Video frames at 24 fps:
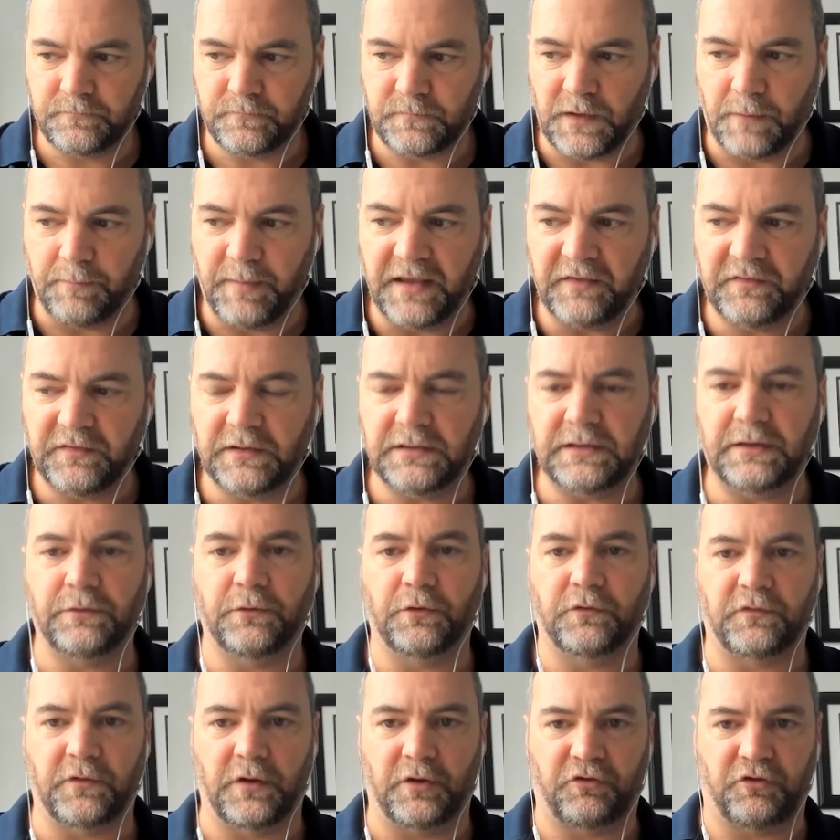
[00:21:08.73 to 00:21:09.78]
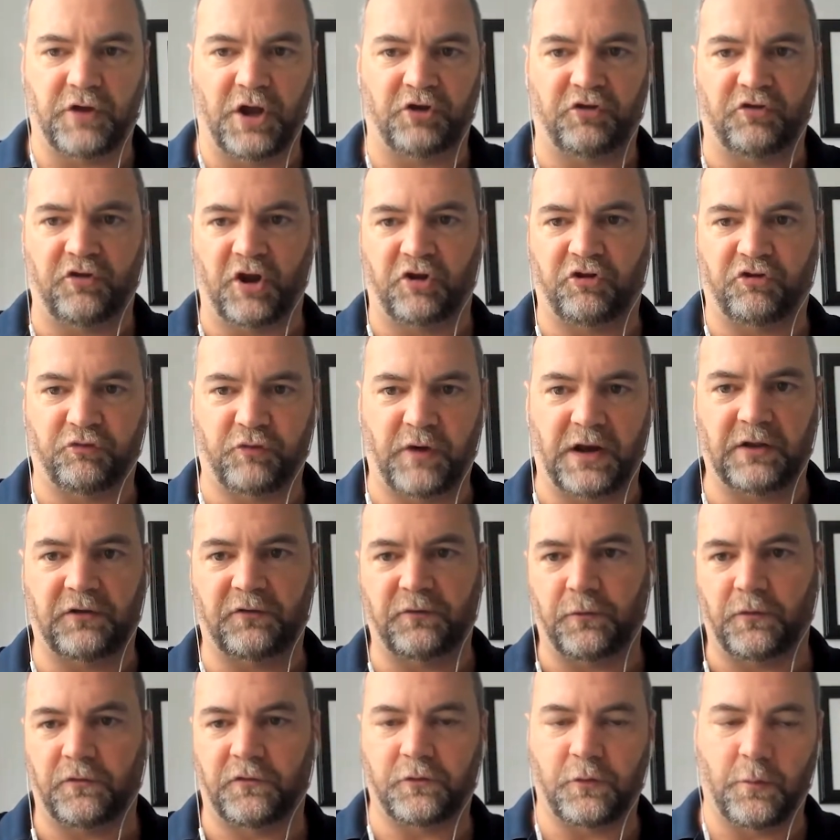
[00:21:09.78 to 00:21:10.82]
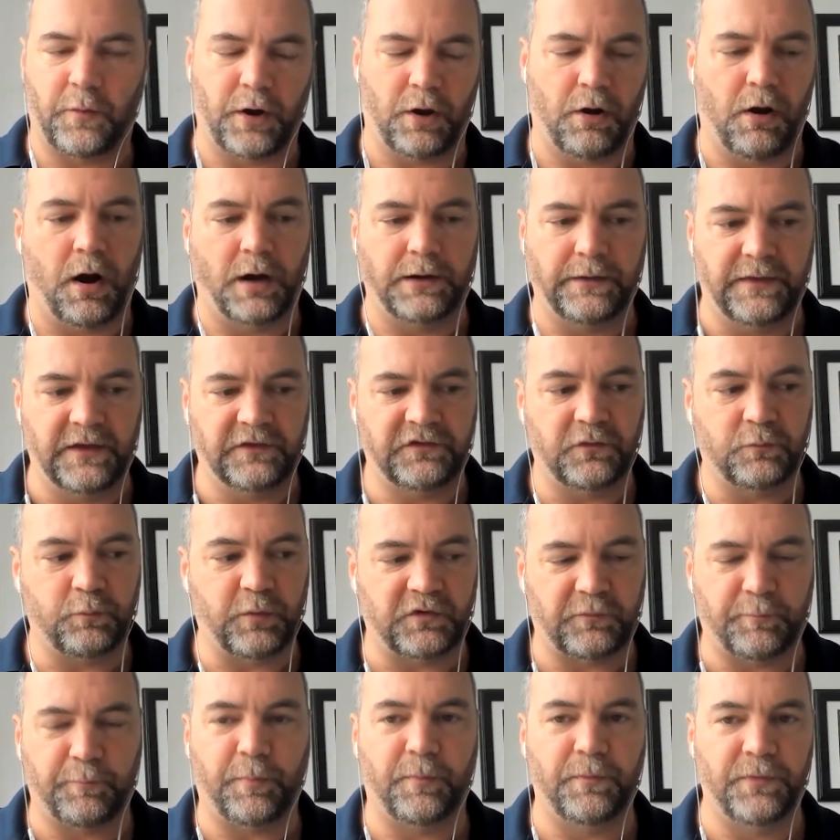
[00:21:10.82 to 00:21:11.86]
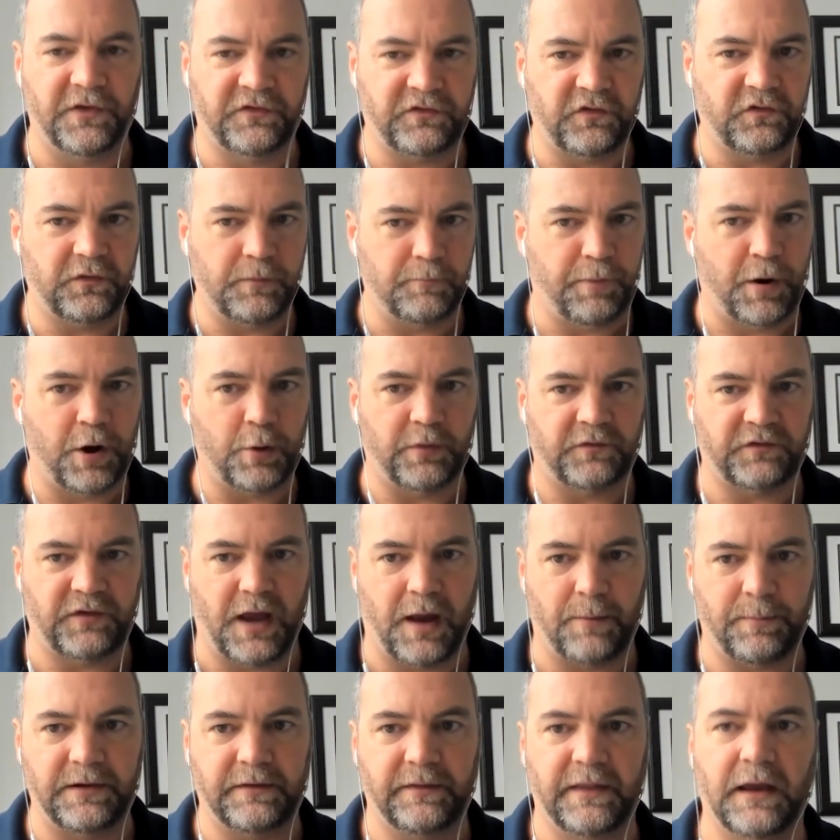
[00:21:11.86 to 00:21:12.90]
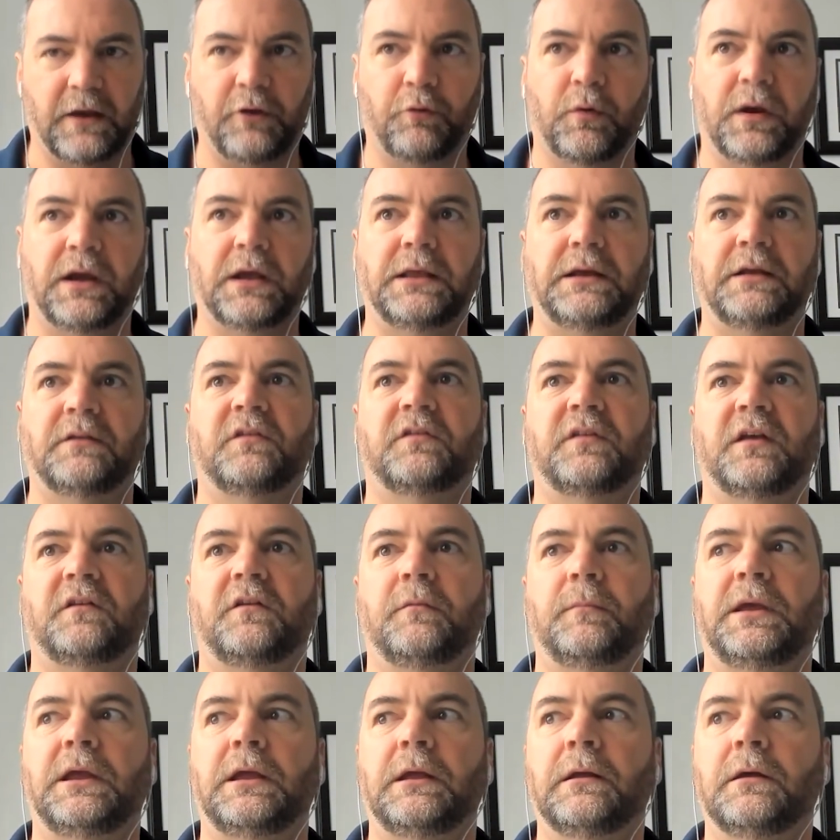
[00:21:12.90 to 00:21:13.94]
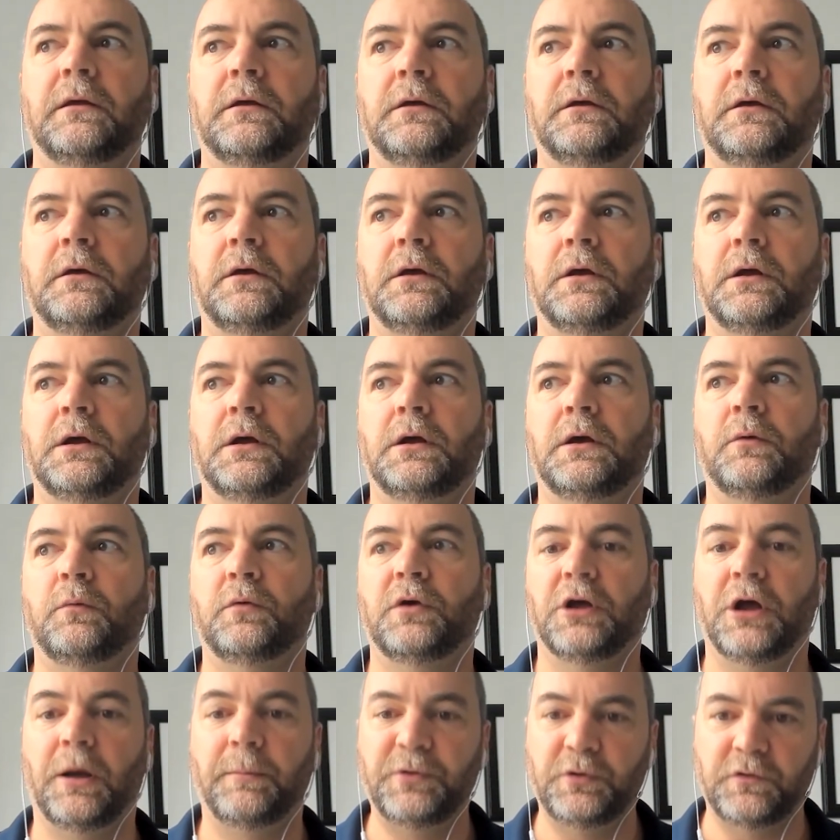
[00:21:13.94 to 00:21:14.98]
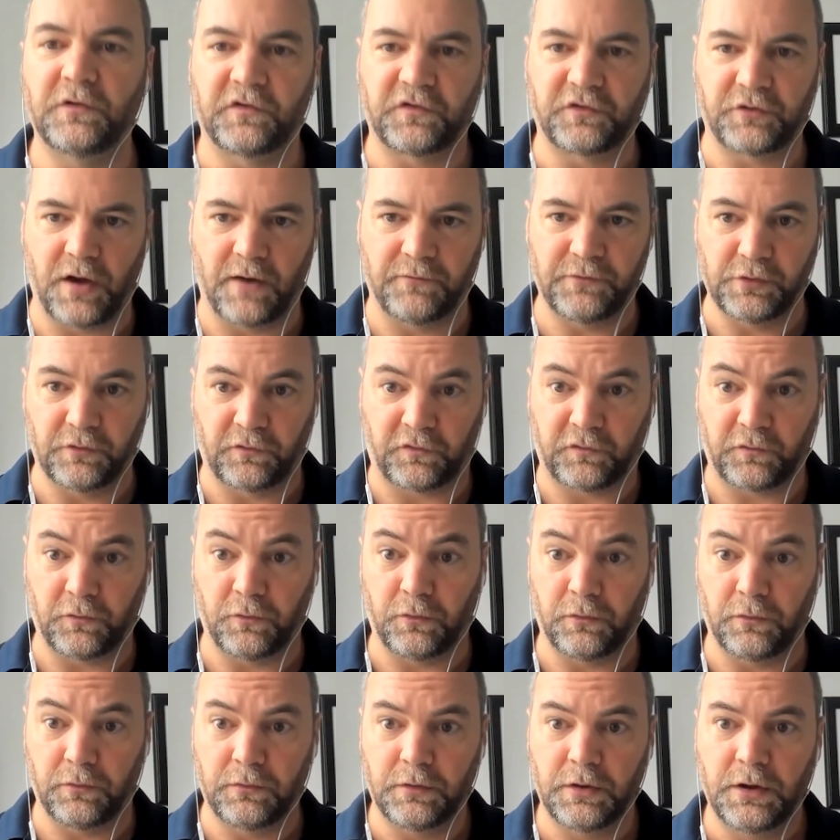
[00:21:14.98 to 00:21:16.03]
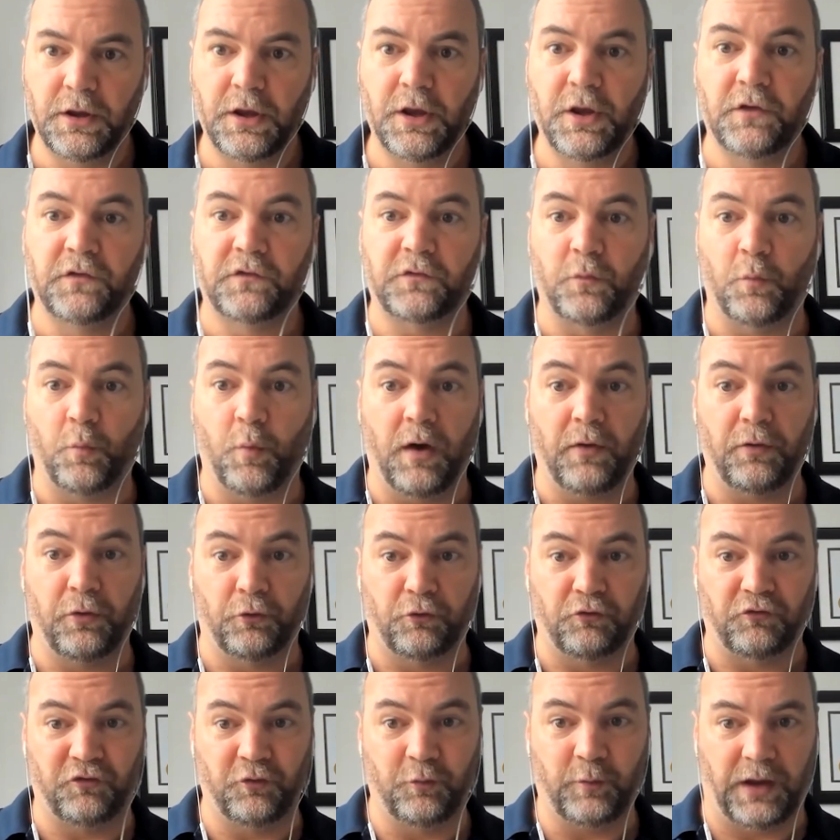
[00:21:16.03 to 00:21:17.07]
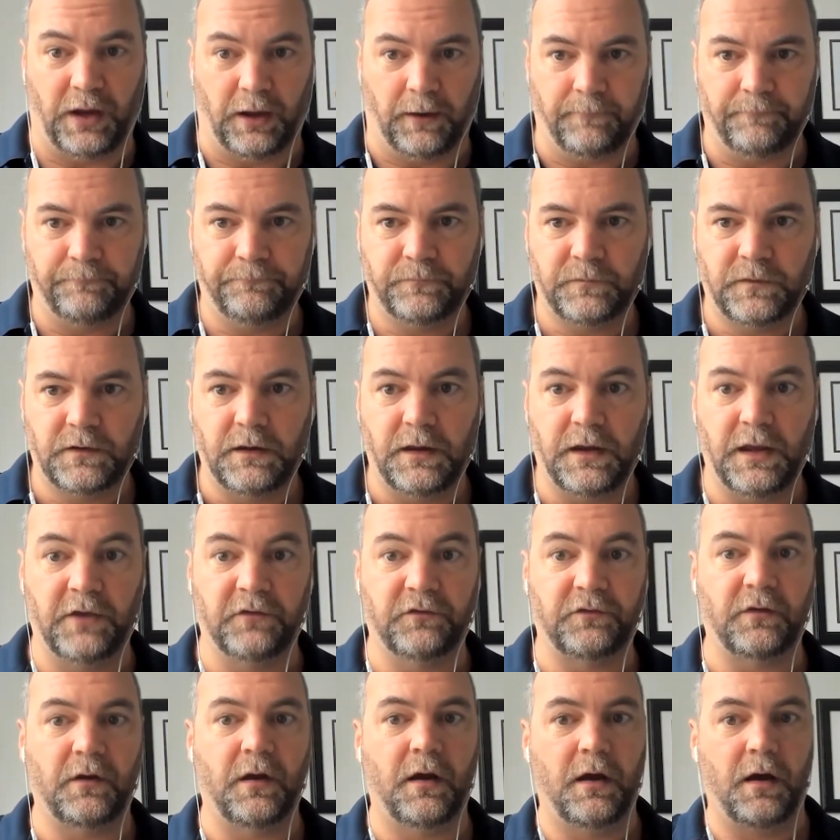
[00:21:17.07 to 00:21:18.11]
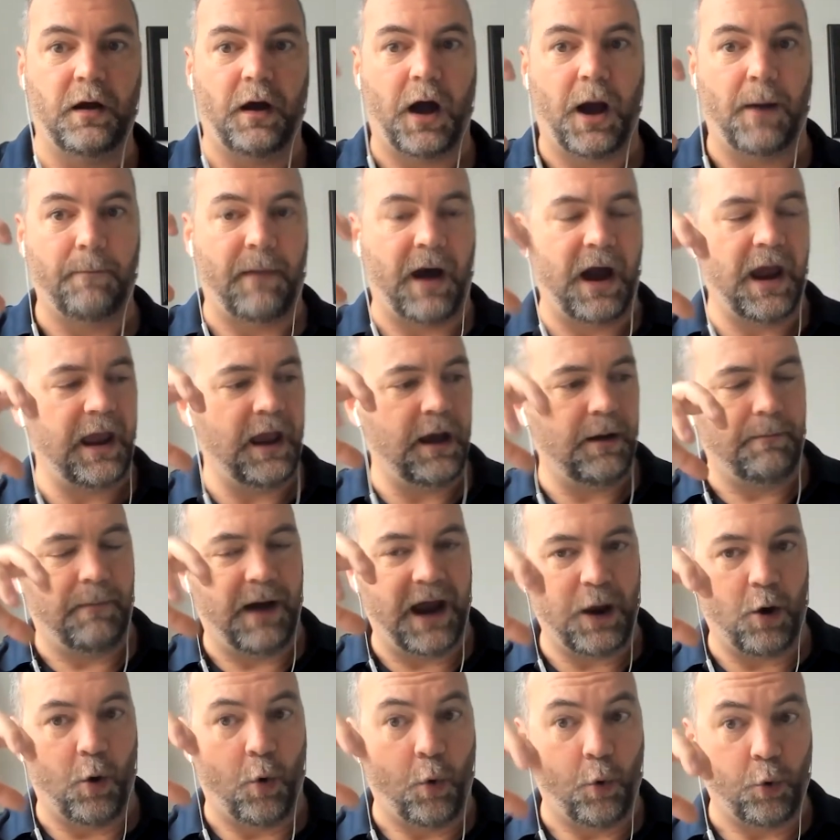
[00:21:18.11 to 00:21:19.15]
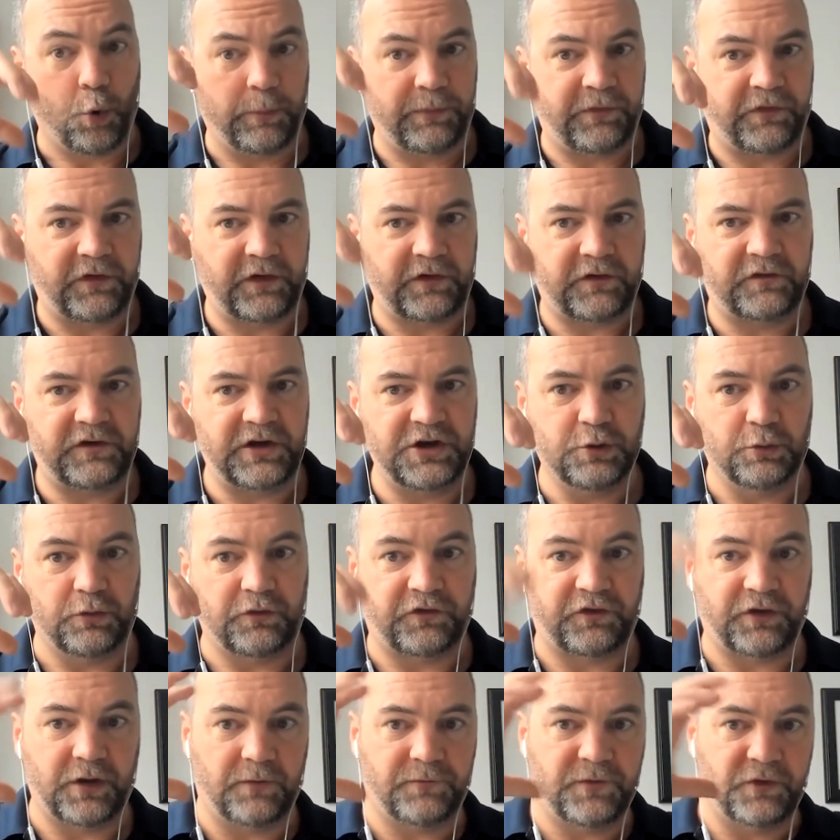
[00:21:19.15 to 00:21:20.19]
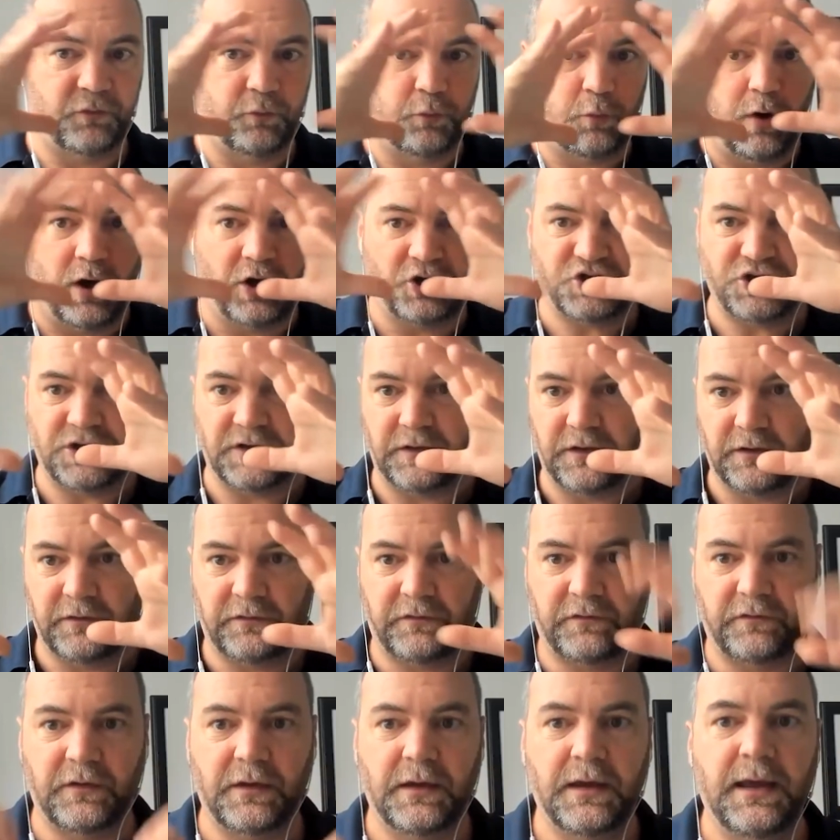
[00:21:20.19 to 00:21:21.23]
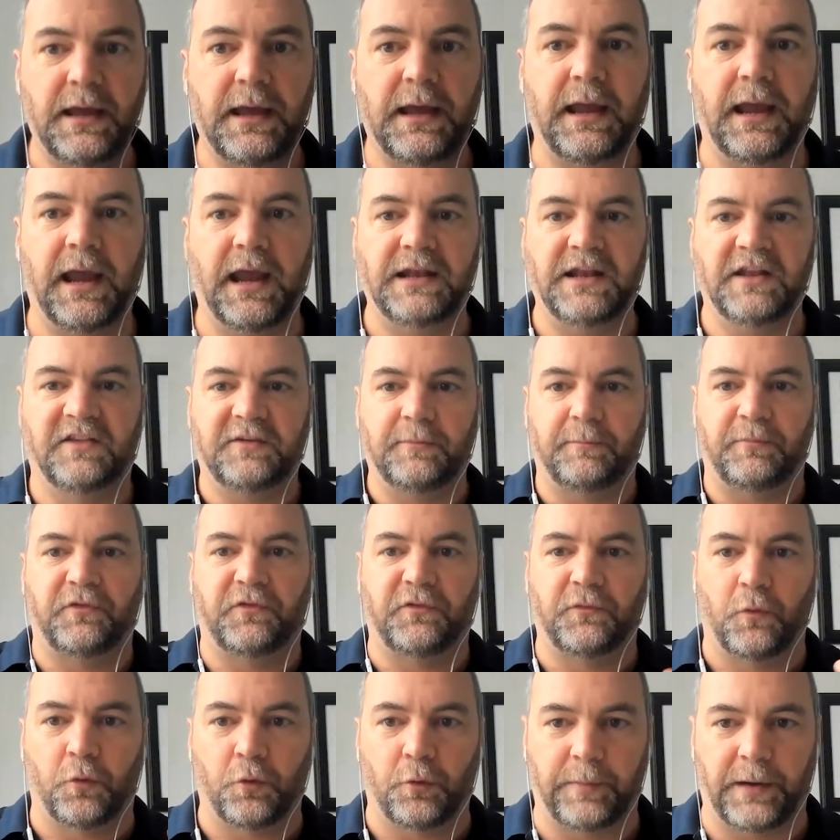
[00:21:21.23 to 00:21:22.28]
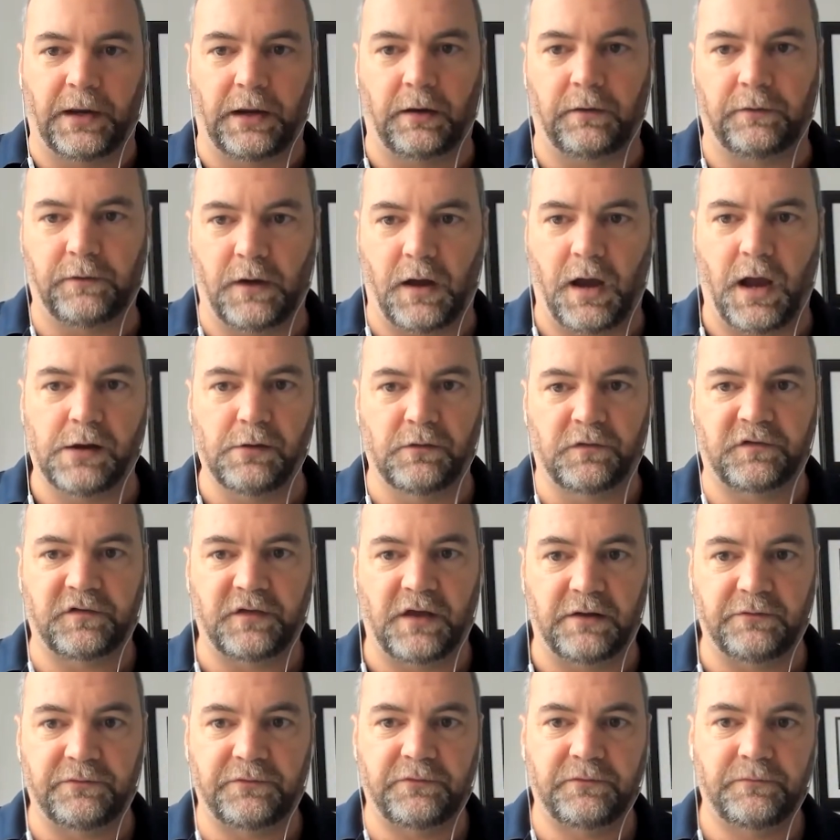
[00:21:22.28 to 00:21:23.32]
basically there's a transference going on, and this is in part what's happening. The Great Alien said to me, "They'll help you discover your soul." So what they're doing is my orb 16-year-old self is watching this, and it's absorbing the higher self.